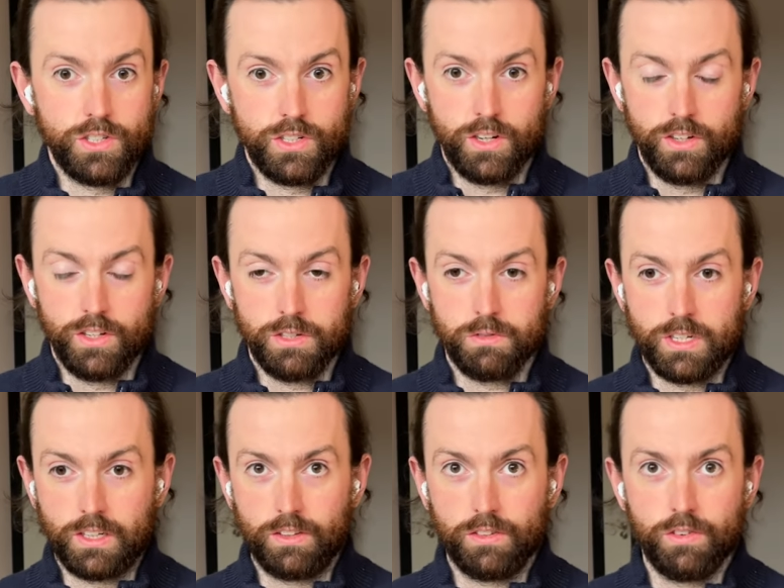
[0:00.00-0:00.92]
Now, this was
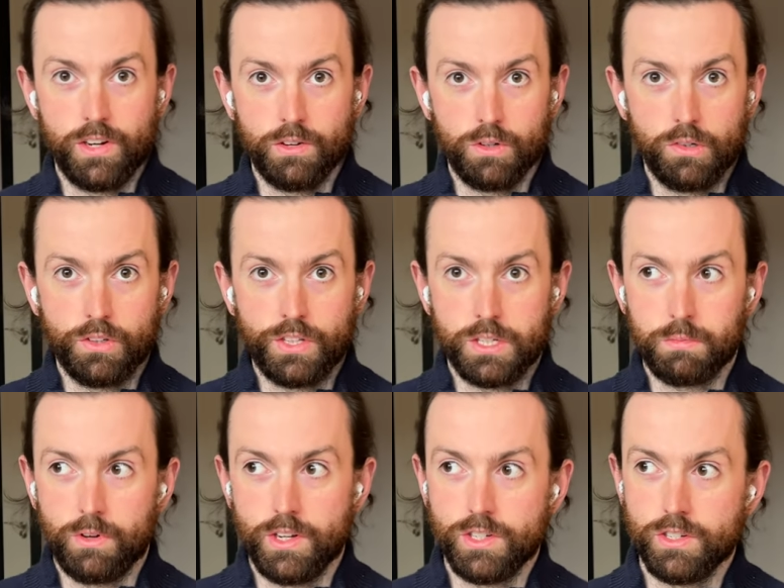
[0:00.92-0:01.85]
like three in a row at this
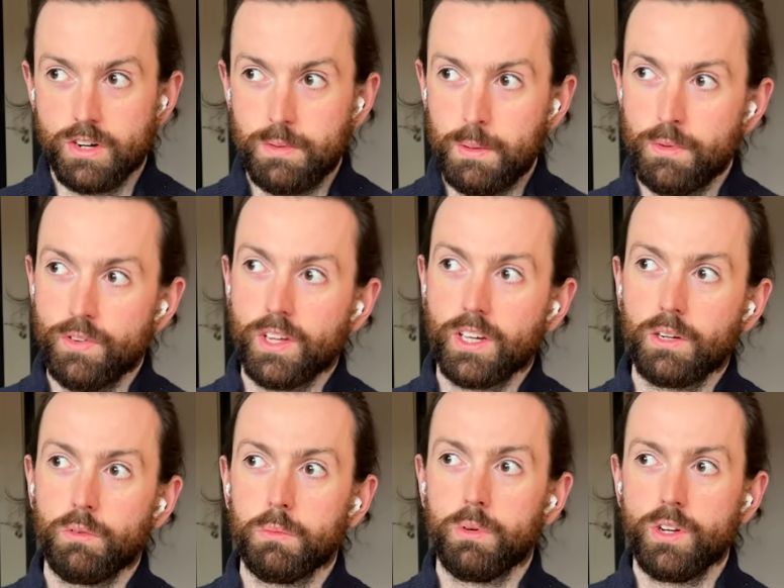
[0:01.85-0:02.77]
point. So I remember thinking at
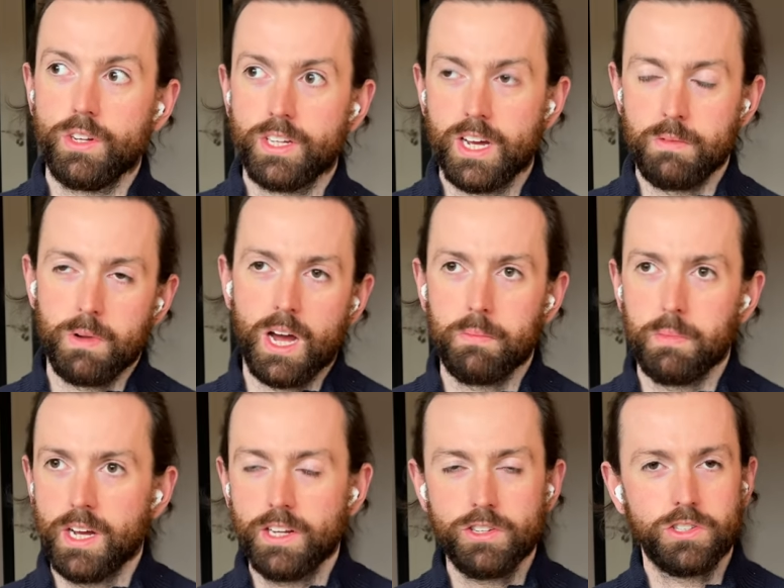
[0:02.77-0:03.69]
one point in time, am
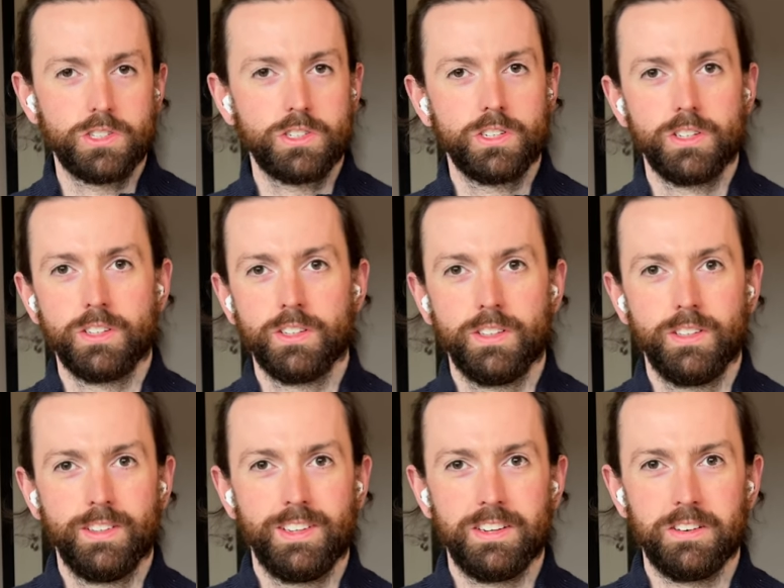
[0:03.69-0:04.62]
I just,
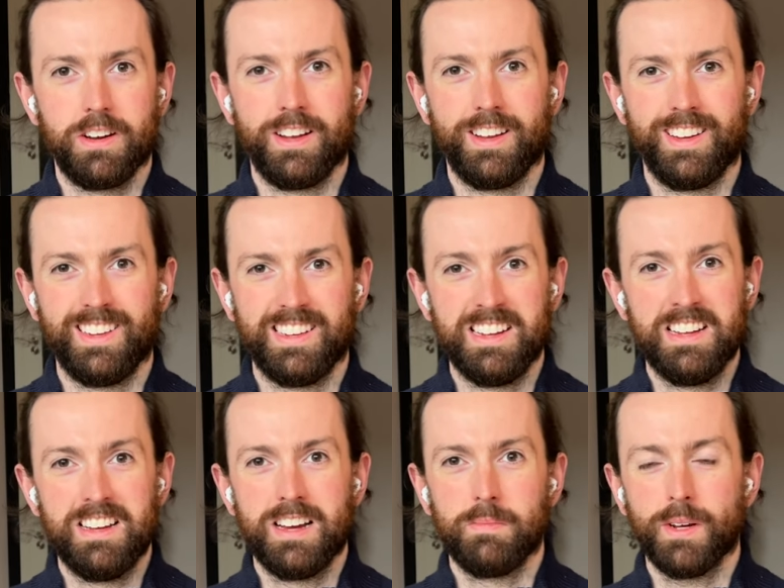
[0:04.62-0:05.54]
you know,
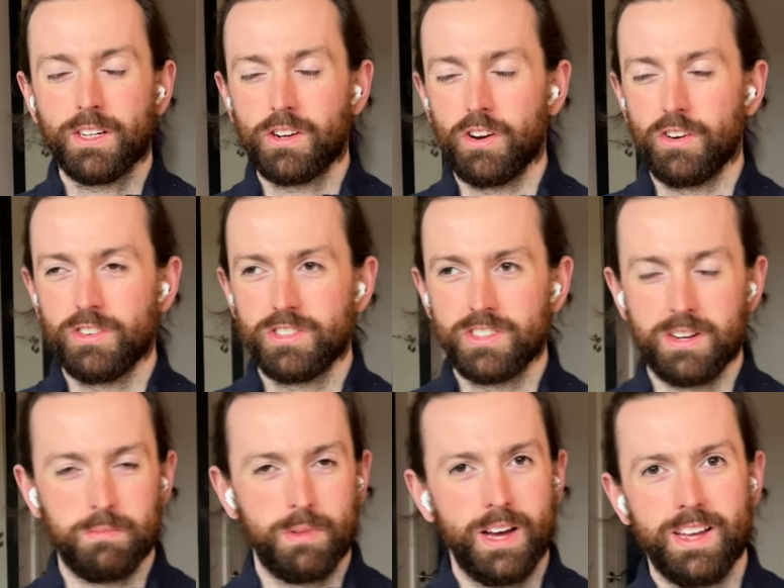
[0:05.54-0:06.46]
am I cursed?
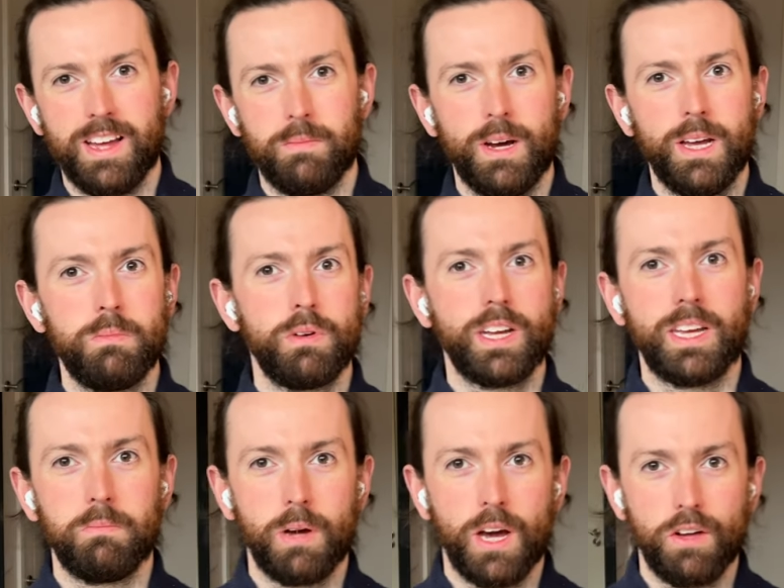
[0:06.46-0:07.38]
Am I
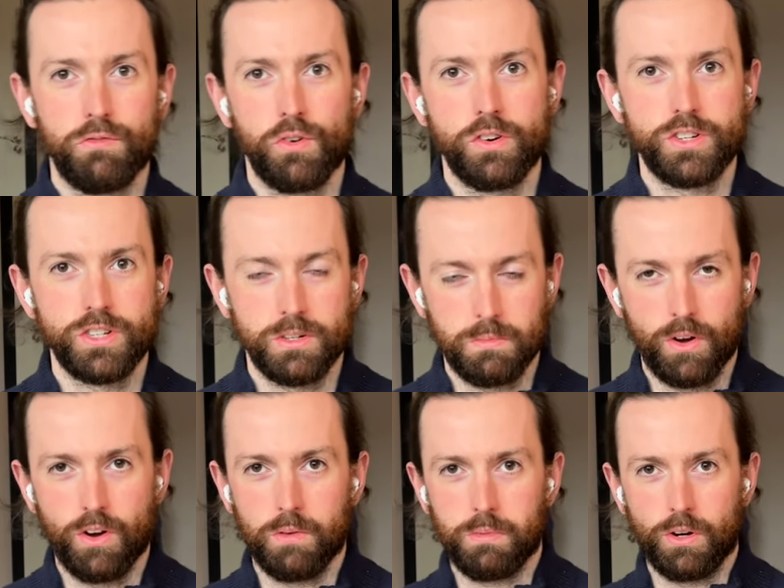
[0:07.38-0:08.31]
bringing bad fortune
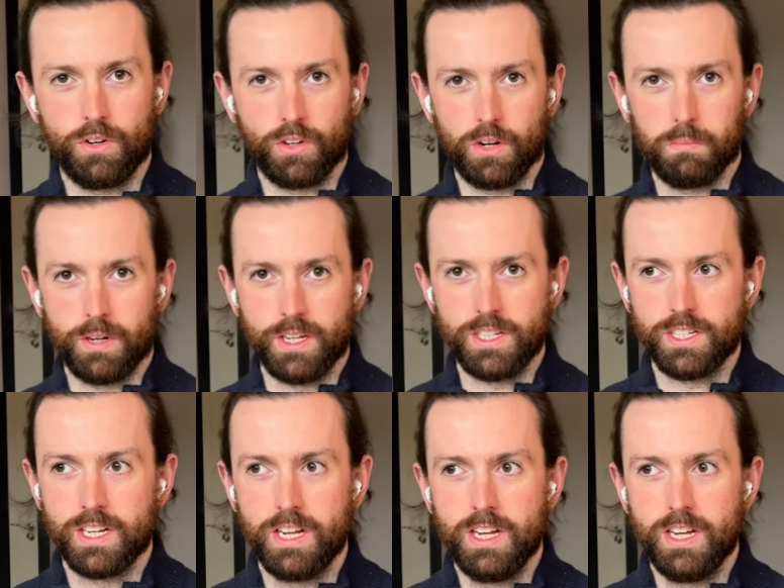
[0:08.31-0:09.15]
upon companies?